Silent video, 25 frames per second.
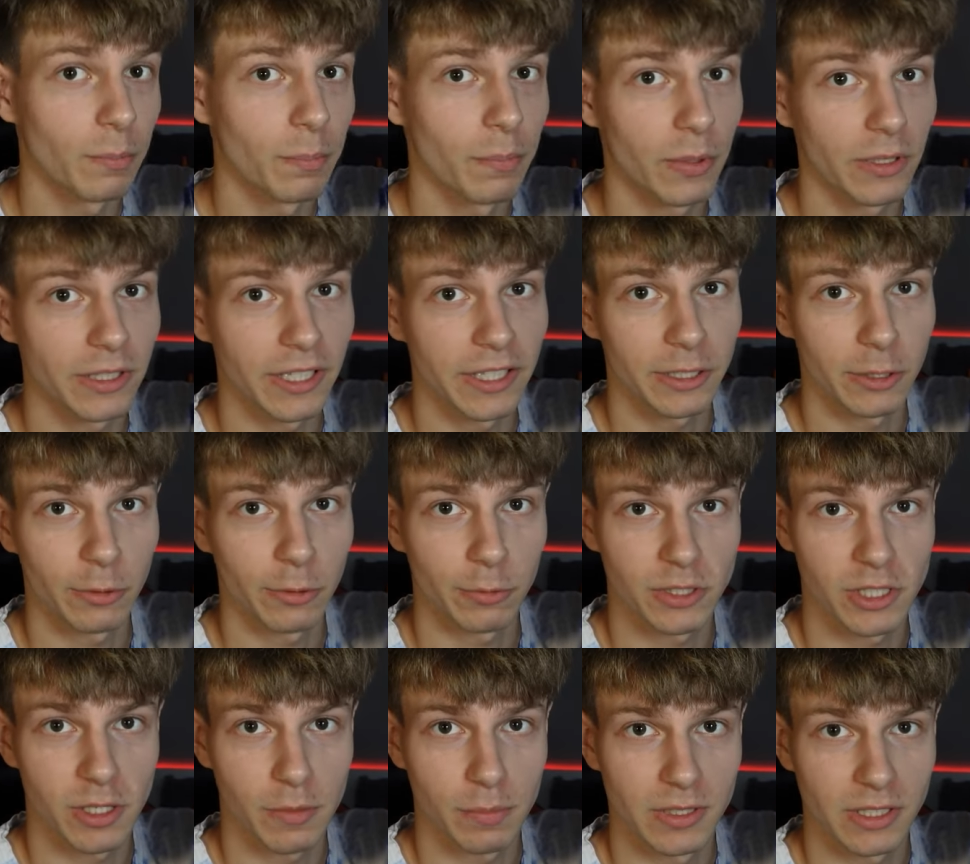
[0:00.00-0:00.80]
oil
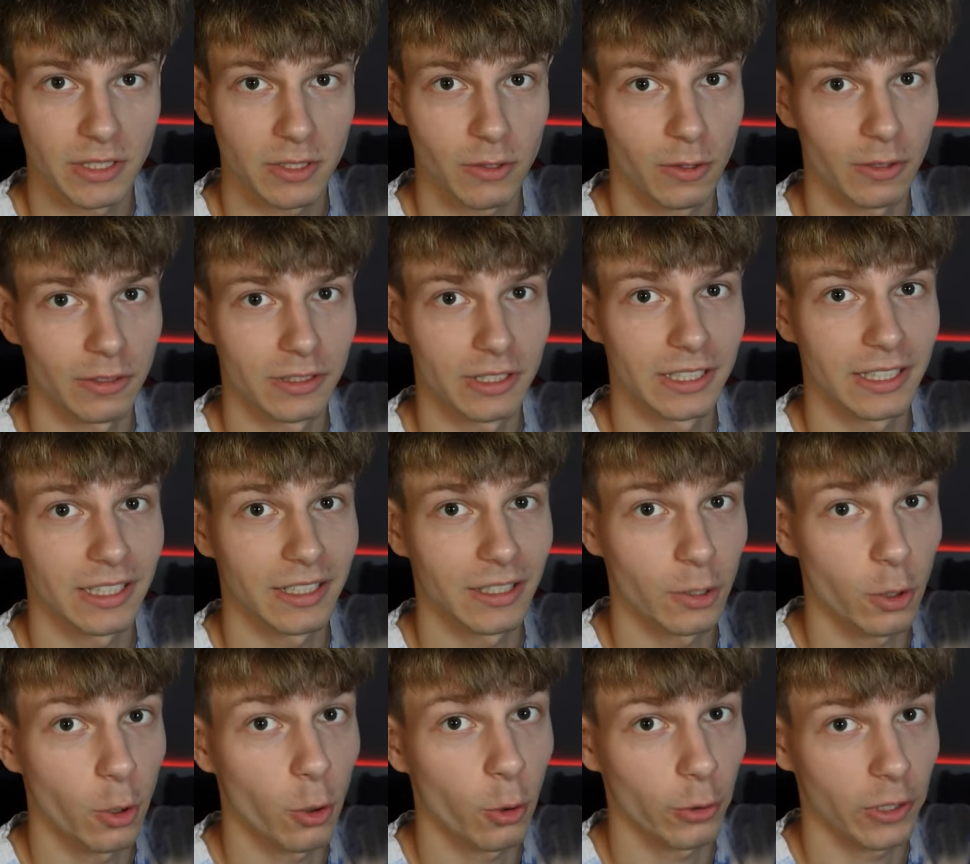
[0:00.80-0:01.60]
potato chips called
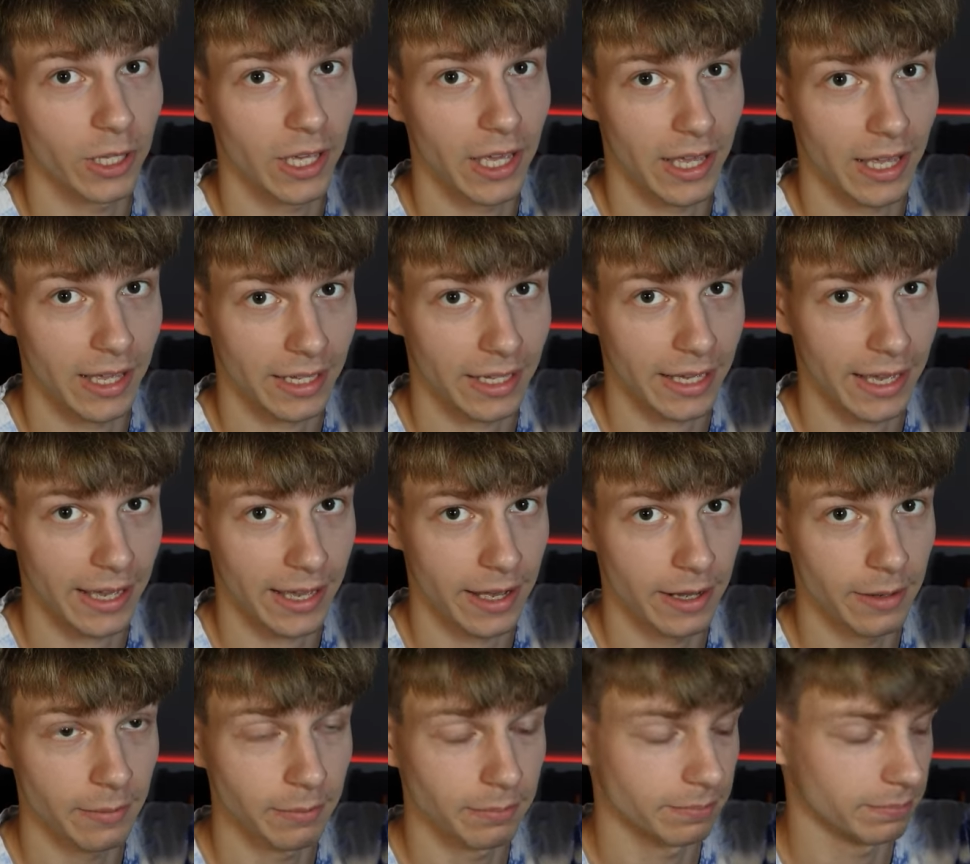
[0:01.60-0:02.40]
Koi
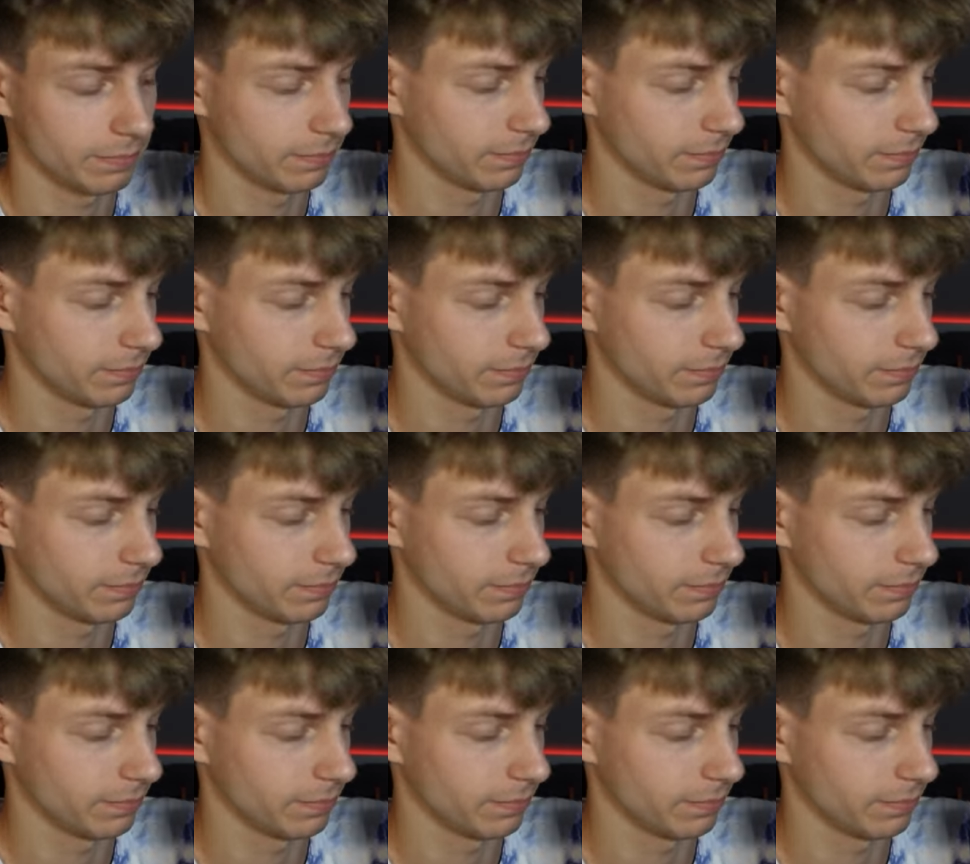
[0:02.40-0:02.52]
Kea.